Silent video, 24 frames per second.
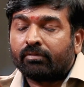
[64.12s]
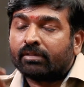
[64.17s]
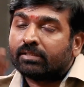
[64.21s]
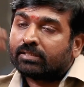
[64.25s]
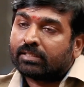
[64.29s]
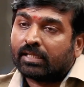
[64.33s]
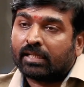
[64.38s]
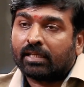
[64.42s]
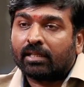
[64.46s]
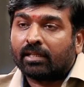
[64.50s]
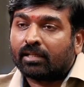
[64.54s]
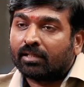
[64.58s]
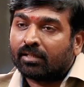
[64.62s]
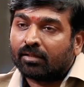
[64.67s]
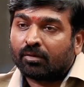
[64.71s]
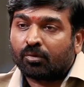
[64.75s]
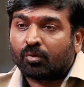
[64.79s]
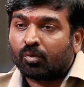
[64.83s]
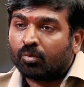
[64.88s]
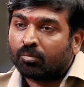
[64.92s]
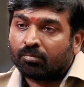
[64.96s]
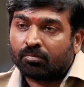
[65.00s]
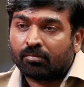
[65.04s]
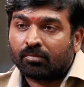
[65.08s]
we're staying in a
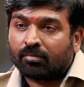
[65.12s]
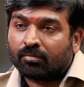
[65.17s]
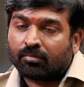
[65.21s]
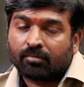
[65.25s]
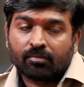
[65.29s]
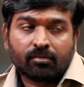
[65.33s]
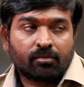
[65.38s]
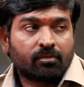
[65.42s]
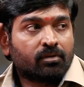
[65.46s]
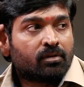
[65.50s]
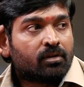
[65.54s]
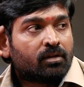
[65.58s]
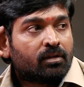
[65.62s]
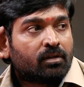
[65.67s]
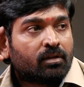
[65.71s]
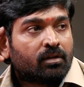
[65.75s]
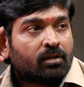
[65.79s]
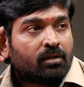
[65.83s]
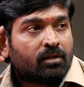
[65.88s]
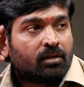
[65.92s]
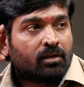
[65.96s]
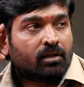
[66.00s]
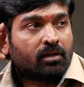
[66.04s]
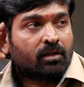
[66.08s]
room
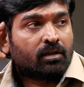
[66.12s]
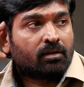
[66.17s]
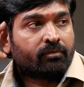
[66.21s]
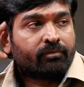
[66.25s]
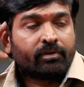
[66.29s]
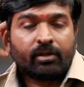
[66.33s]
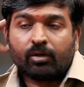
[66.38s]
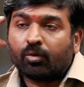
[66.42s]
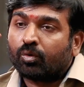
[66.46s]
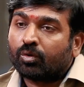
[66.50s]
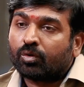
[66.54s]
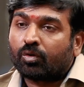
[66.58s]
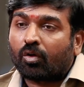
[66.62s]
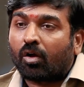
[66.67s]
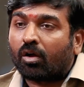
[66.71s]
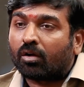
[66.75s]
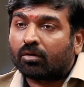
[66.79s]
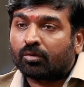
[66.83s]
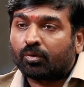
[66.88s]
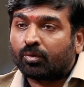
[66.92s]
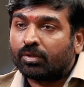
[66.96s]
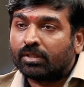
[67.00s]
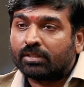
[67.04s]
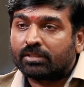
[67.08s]
and we don't
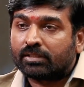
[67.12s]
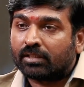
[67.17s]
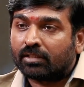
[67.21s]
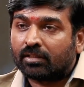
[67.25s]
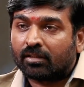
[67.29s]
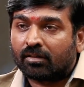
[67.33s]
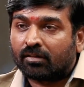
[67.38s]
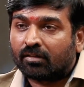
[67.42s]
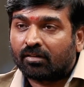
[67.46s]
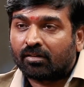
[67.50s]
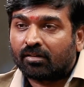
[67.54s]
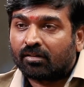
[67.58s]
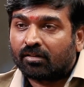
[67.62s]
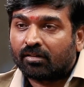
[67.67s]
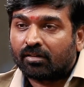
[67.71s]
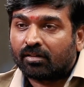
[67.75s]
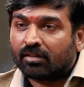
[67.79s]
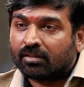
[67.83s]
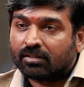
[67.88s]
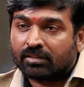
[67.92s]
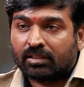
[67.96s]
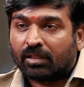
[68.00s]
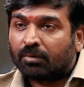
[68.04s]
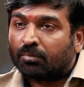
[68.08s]
talk to each other,
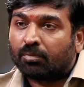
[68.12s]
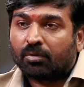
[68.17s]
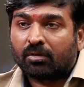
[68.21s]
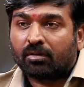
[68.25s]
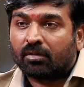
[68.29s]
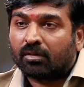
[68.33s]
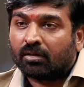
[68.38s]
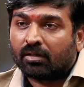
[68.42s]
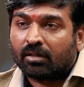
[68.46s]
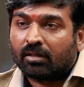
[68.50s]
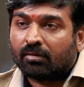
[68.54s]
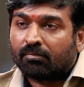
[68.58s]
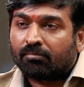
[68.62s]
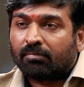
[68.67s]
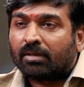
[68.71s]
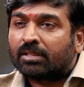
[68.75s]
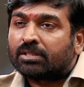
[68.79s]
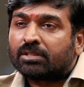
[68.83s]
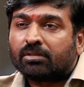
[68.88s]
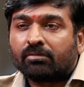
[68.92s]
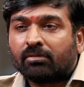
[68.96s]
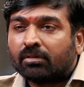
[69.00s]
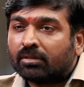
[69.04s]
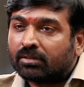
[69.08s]
say about
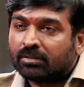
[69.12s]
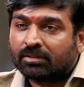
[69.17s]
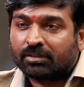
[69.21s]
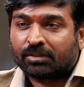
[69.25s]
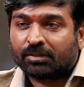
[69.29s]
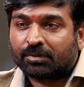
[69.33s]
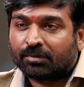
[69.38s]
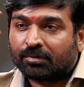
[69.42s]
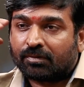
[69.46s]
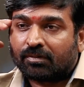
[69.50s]
much words.